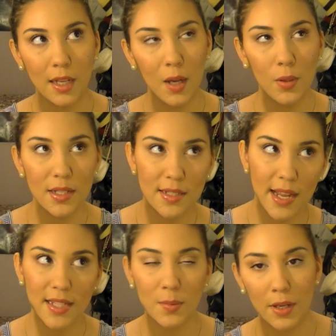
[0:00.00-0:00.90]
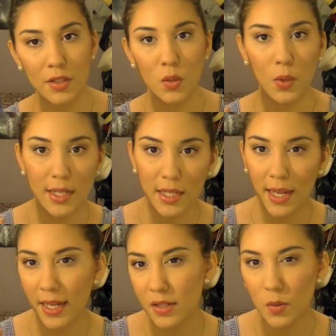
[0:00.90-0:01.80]
I want to say it's about
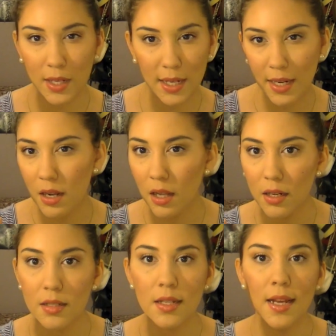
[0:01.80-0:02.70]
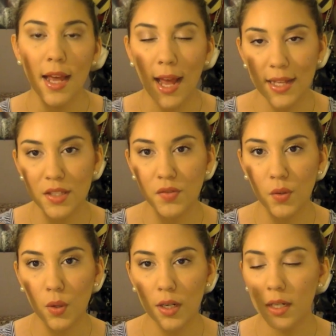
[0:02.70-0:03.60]
$28, $29 at
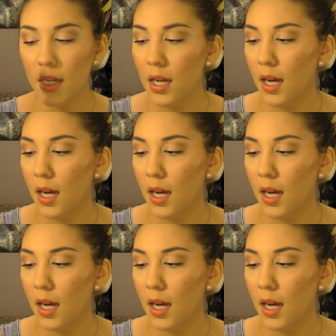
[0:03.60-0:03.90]
Sephora.